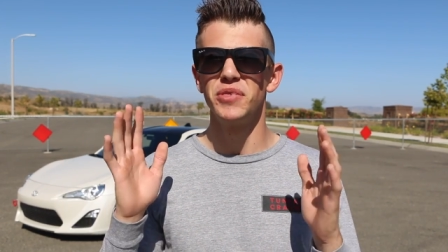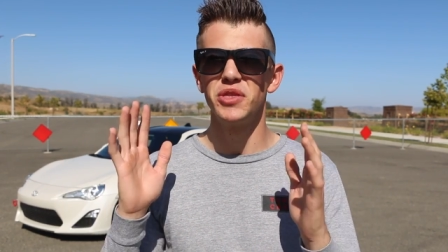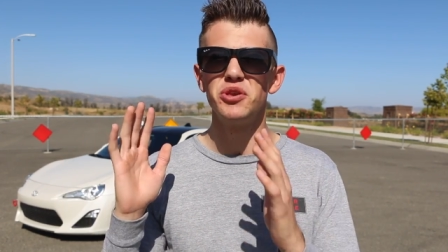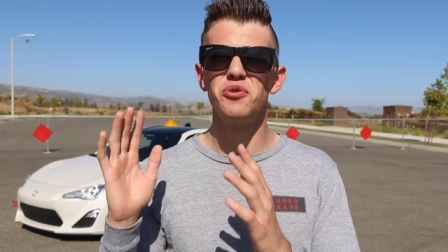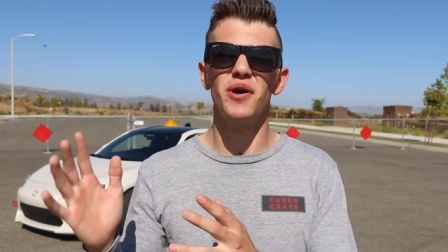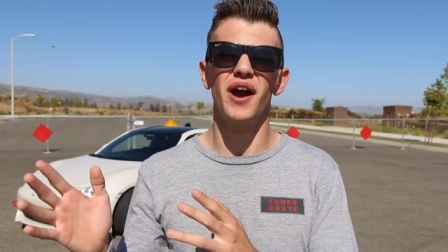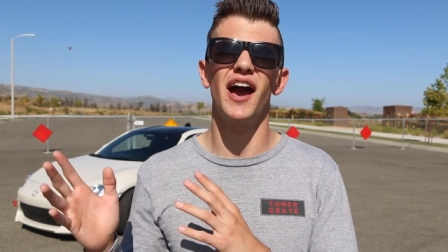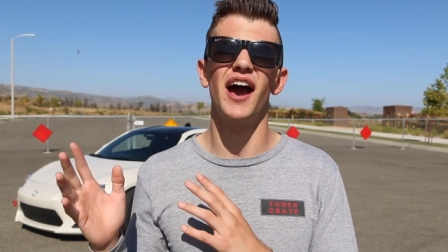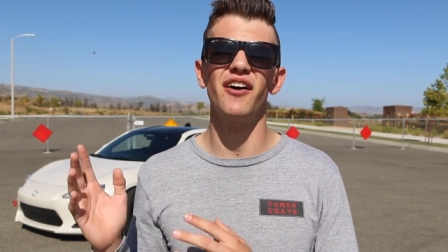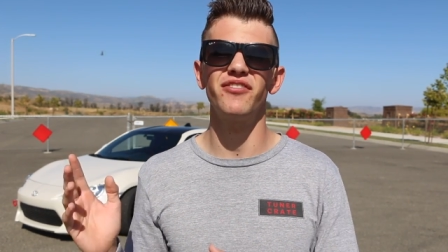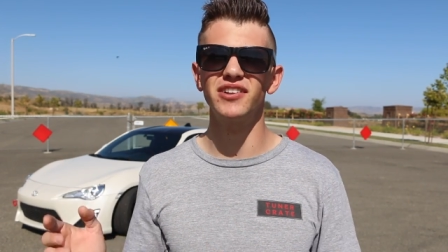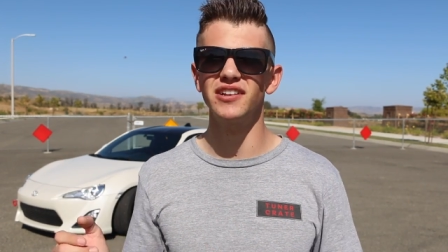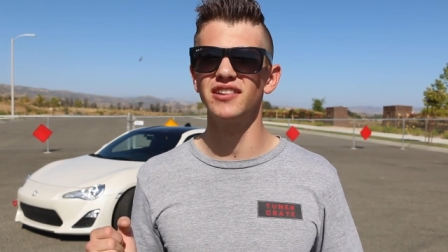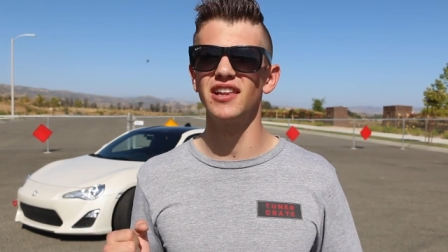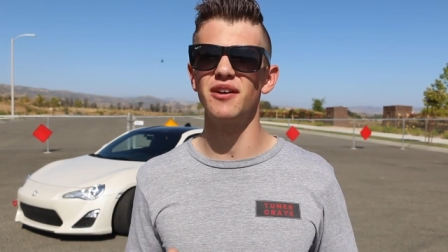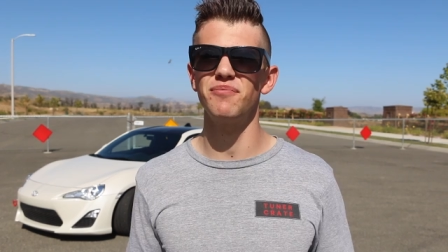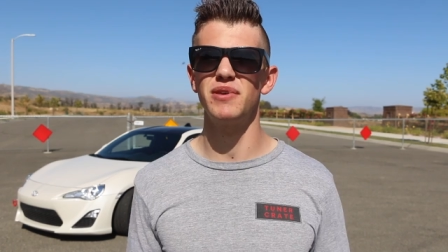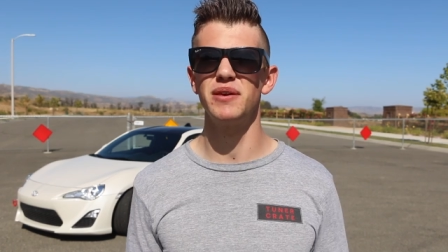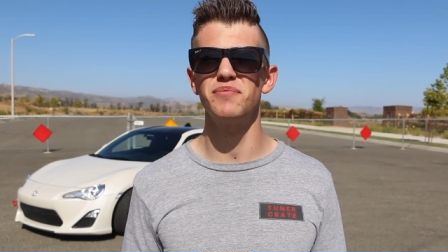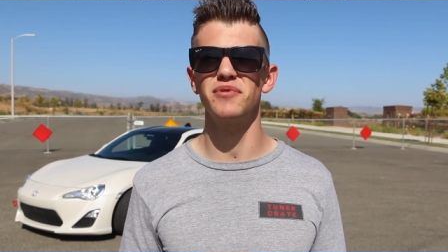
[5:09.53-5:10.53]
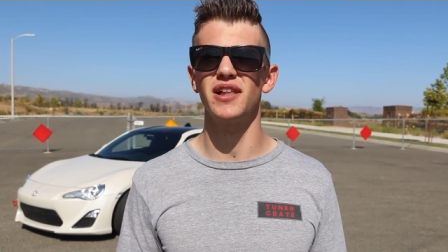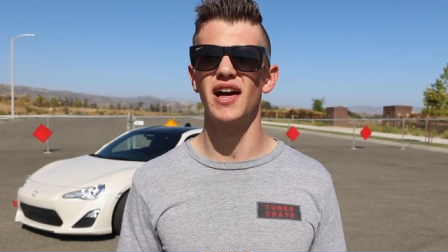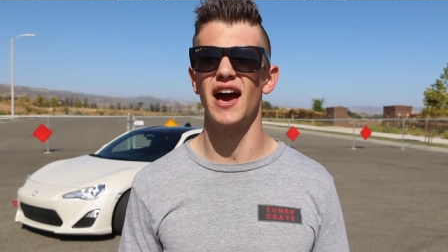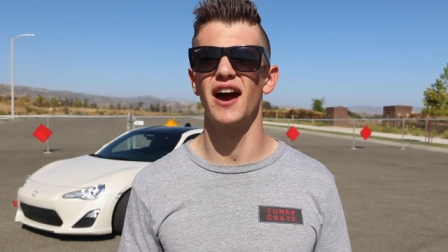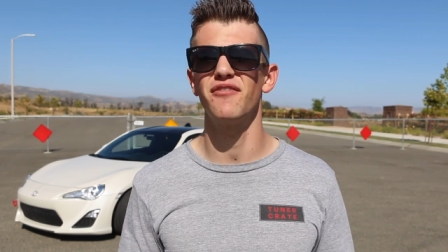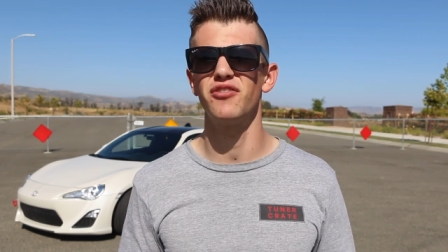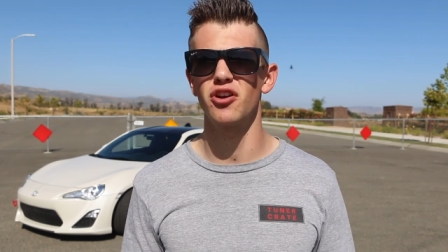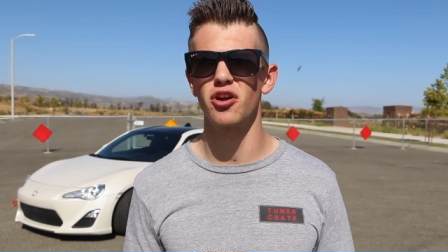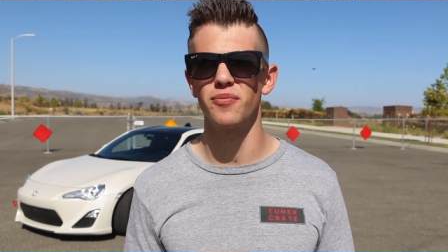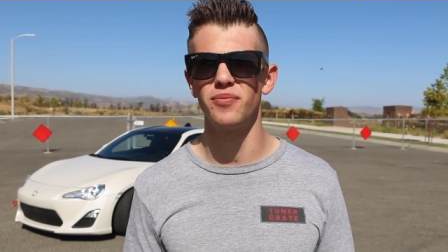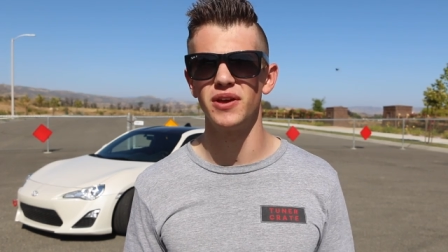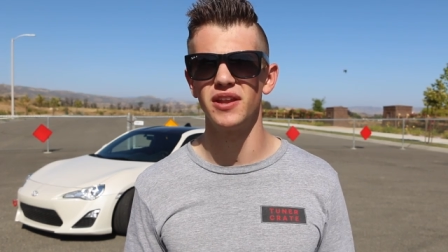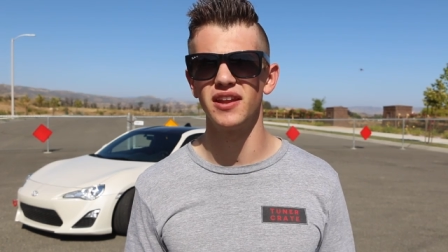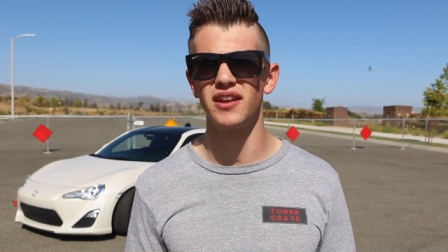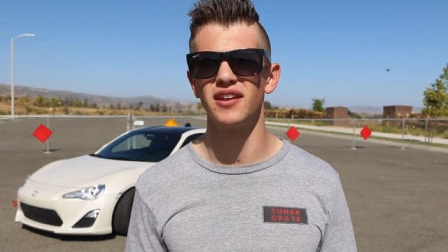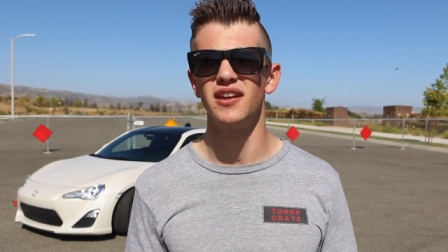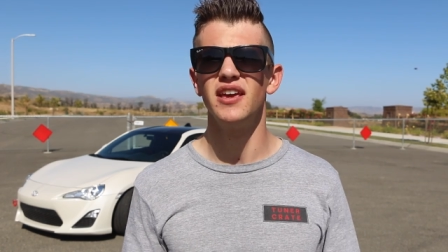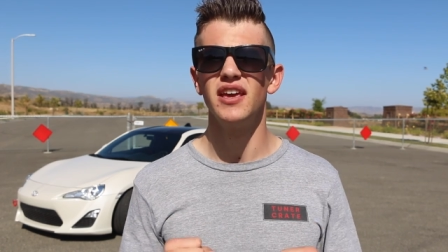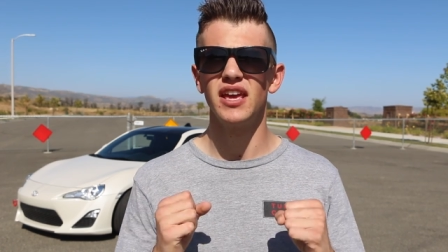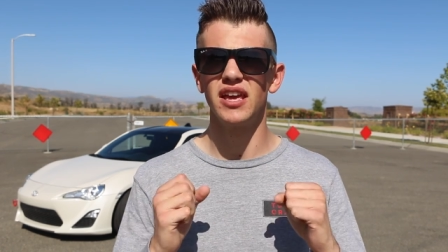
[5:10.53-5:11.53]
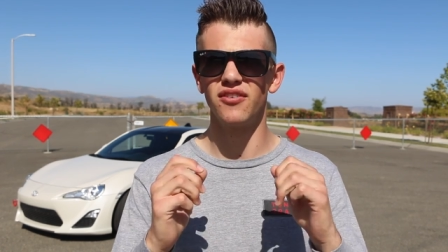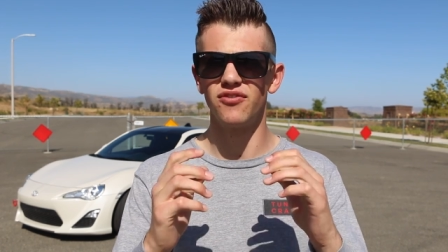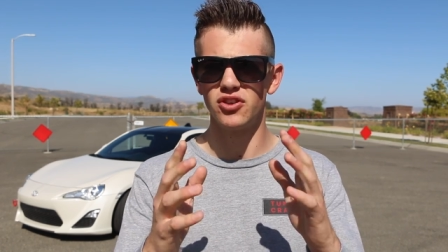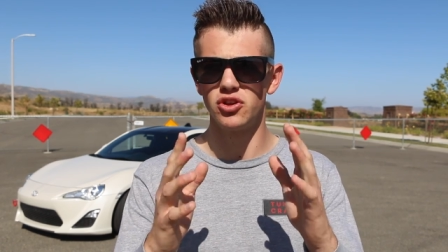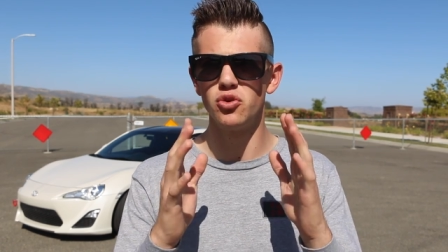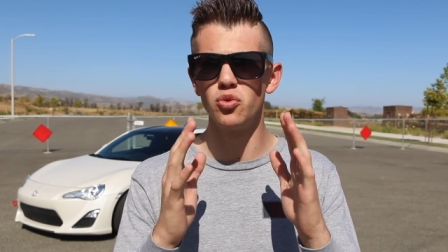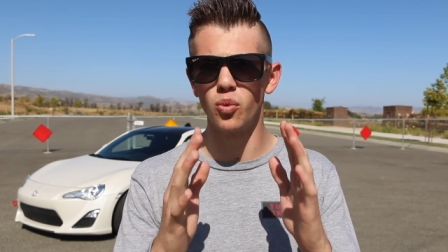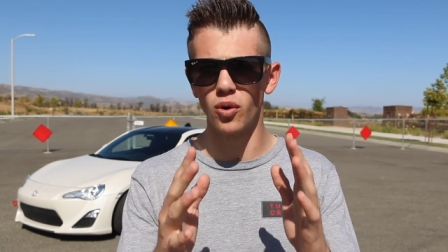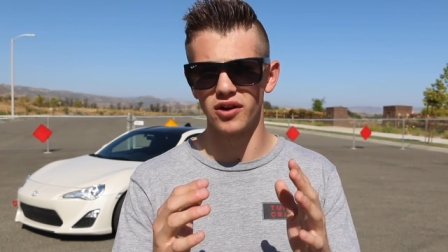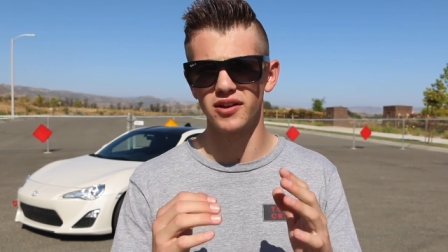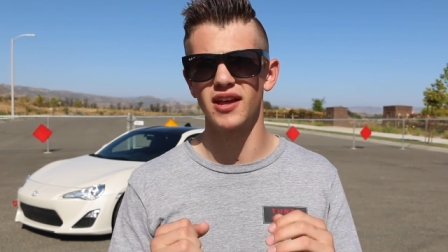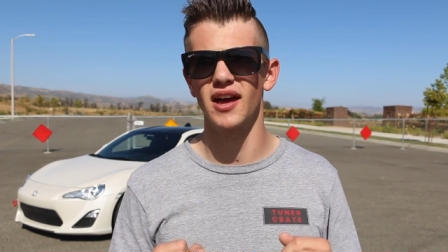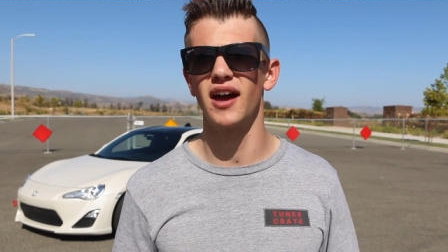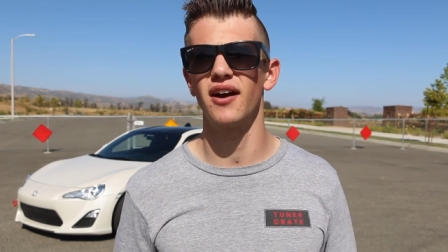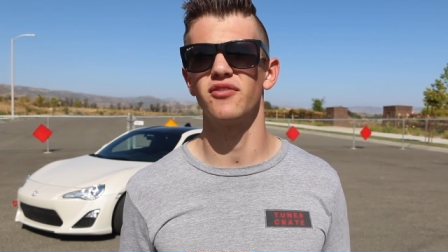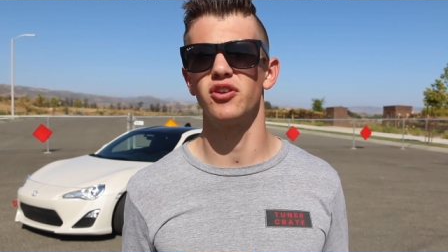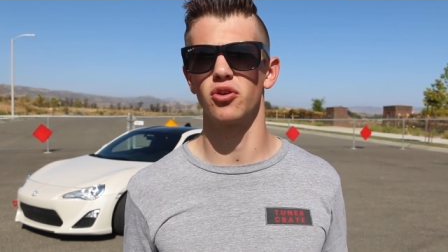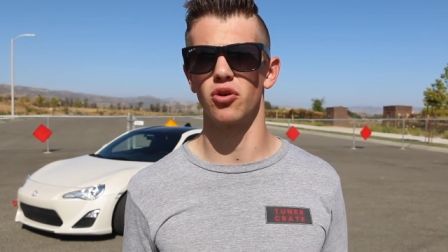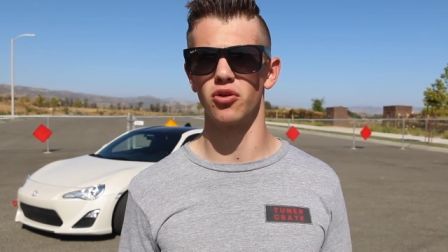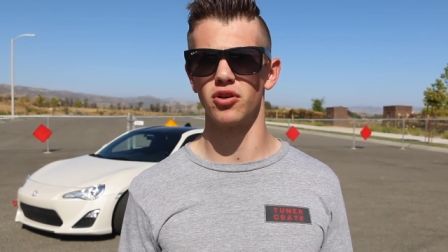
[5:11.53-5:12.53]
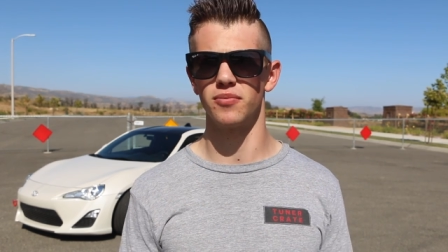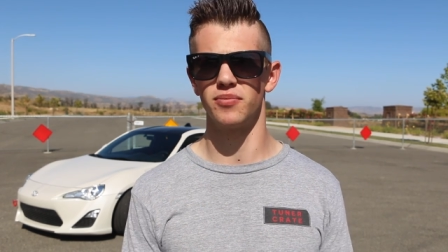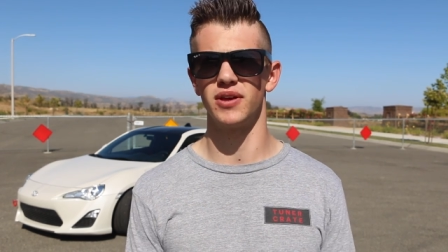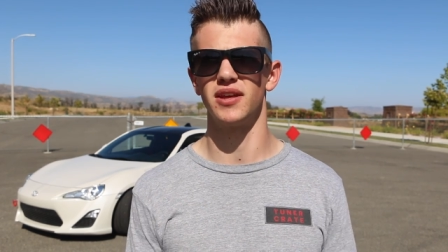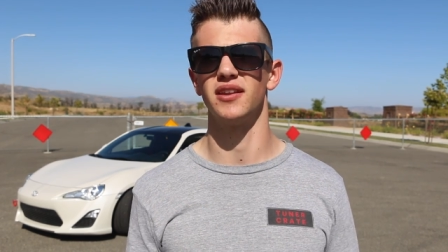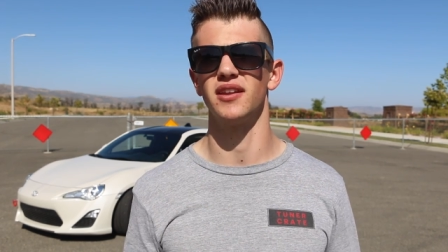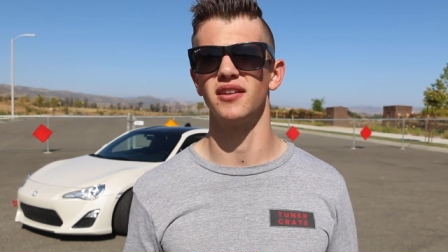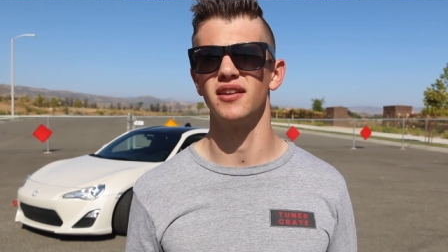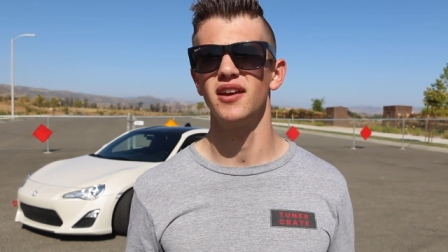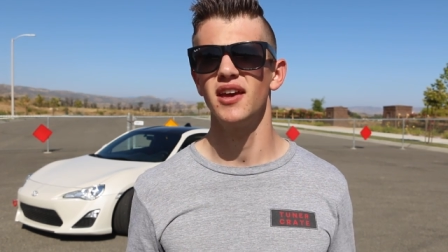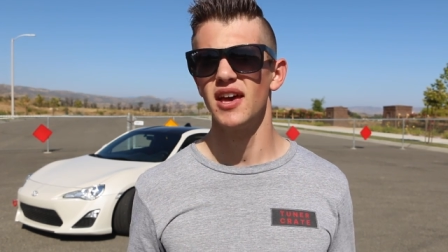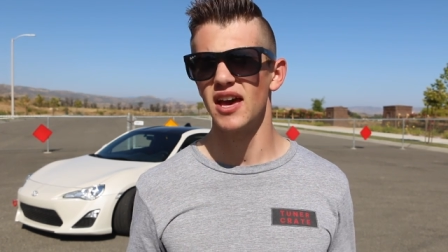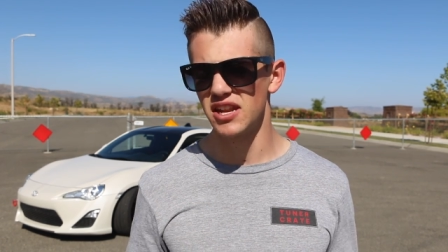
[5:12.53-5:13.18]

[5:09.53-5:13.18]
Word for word: You have to let people have their opinion if you want to have your own opinion,